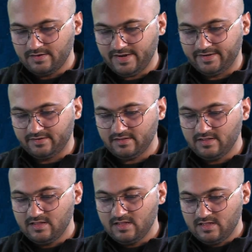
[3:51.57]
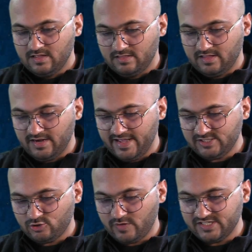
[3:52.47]
Right. The
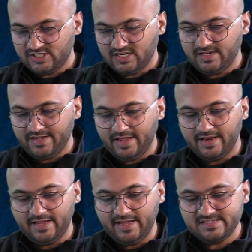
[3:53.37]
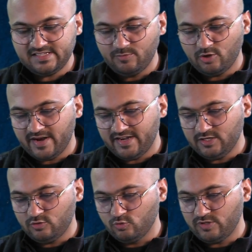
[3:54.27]
next question, an
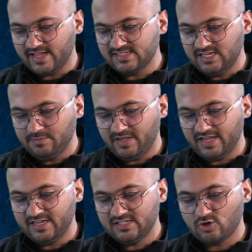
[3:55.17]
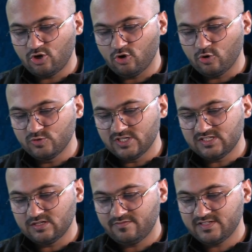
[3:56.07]
asymptomatic tooth has deep caries on occlusal
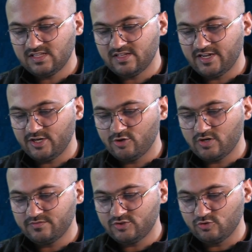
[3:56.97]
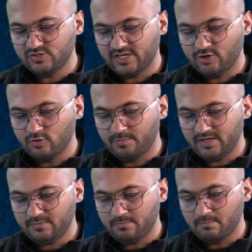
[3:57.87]
surface and the radiograph shows
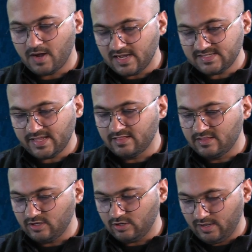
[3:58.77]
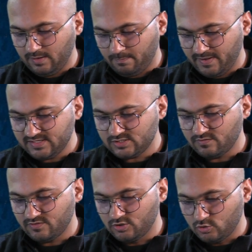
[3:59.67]
radiopaque mass at the apex
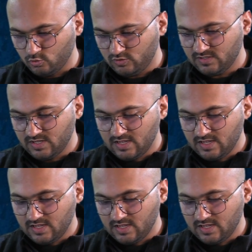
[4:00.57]
of the tooth.